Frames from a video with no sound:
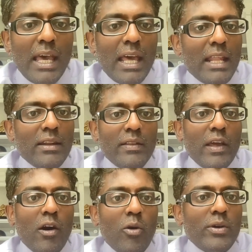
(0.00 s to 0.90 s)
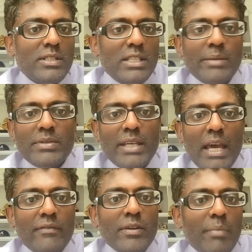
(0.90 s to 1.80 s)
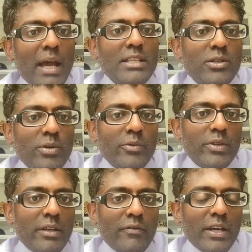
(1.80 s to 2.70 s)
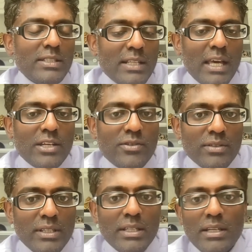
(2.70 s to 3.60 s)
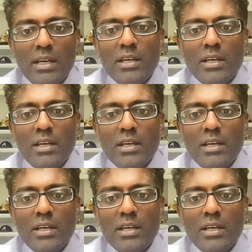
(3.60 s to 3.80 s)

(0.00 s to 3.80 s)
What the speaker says: and they always seem to have their bats going when they face the National League.